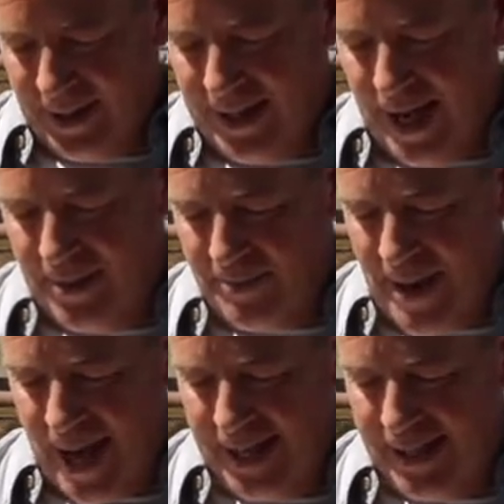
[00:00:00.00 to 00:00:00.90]
Now the
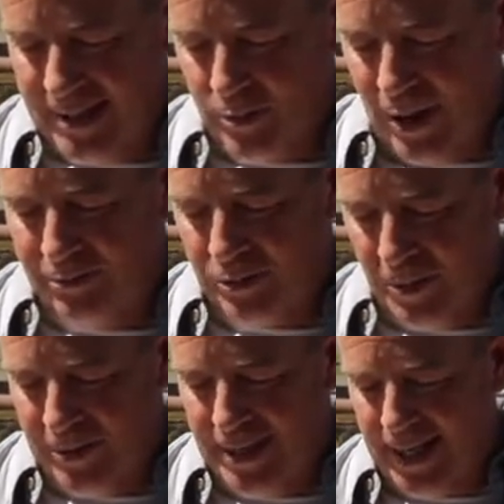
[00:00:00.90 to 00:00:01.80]
man and his wife were
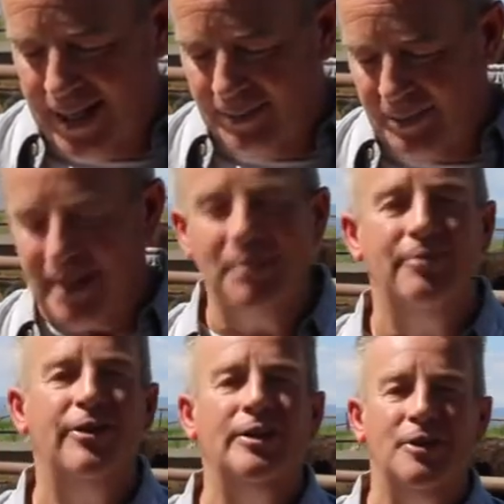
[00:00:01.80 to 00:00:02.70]
both naked, but they
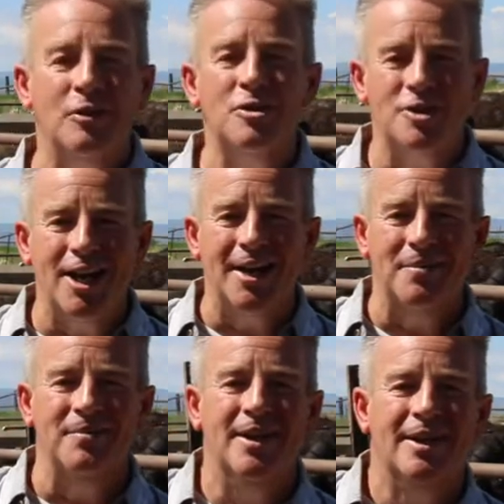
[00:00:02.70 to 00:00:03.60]
felt no
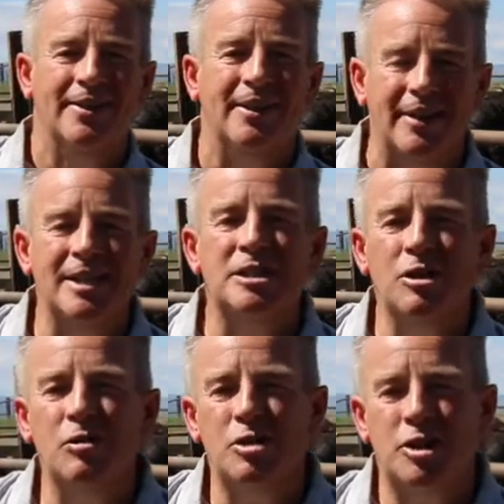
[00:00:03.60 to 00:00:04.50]
shame. There is
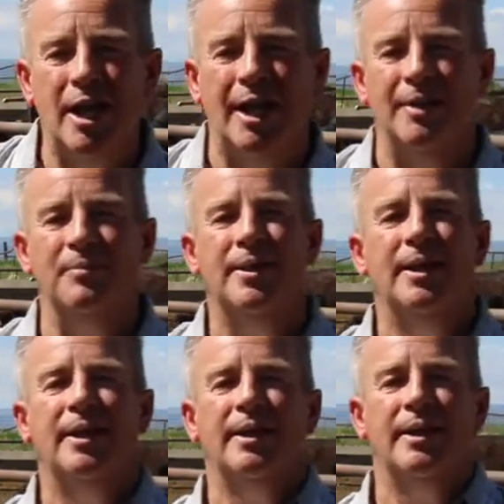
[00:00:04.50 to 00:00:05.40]
no shame
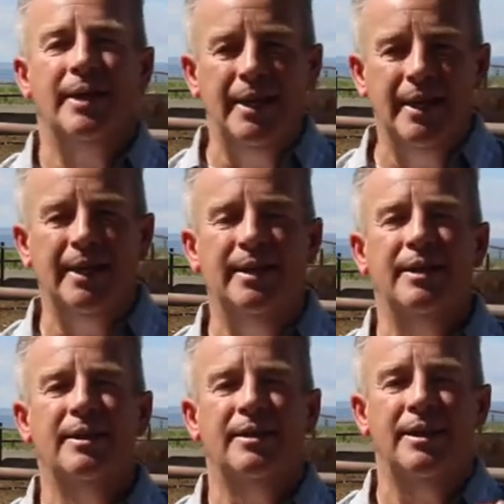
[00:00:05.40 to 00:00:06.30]

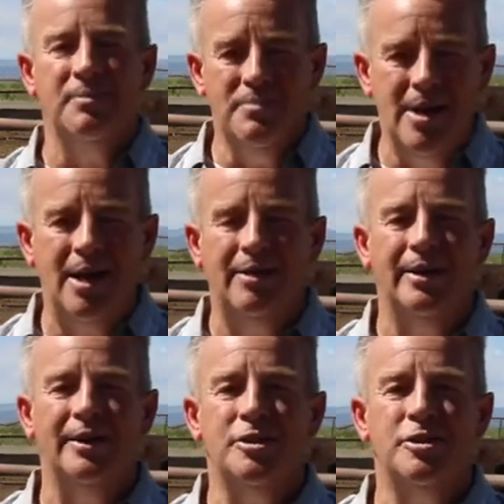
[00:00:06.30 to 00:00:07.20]
in the
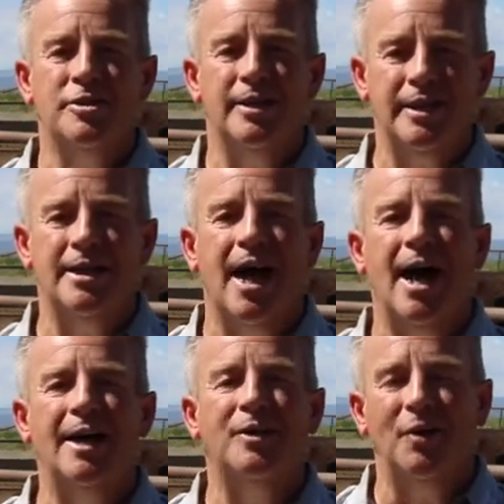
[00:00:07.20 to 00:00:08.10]
marriage that God